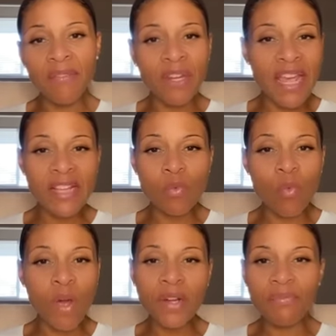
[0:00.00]
as
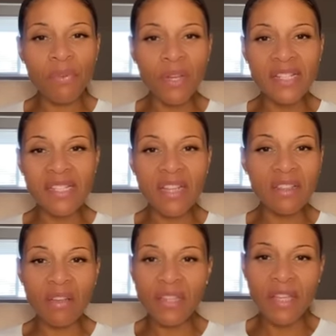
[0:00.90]
wonderful as they
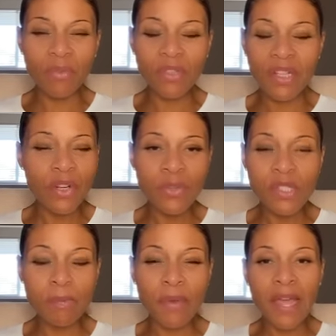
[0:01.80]
thought that new
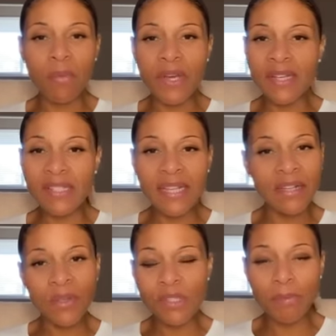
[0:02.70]

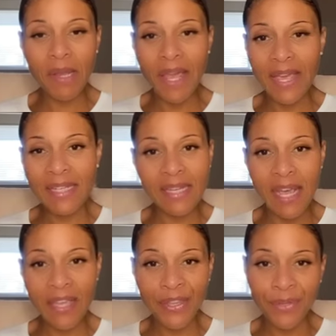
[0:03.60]
supply is
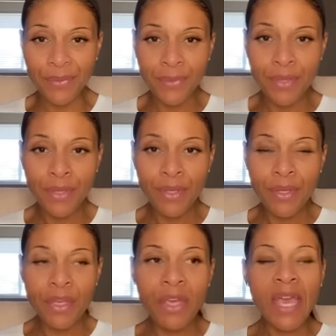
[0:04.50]
not you.
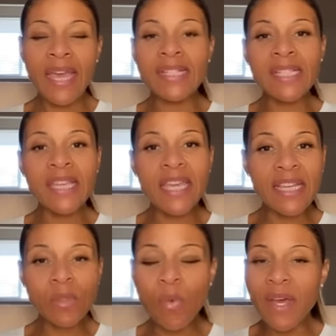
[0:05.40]
And see,
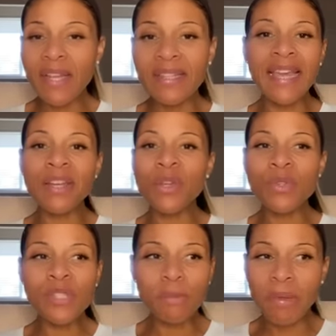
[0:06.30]
guess what? That new
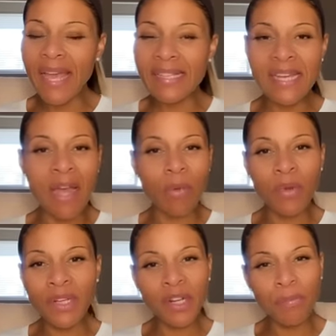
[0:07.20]
supply is not
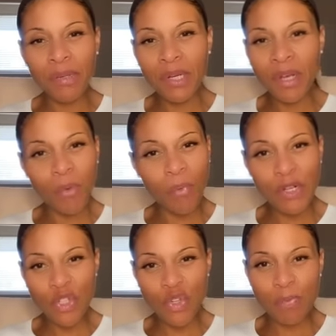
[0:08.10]
willing to put up with
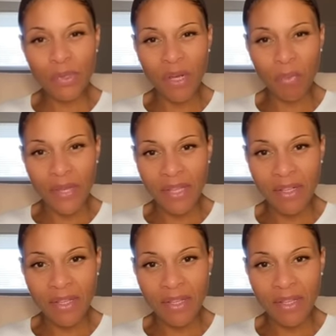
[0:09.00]
what you put up with.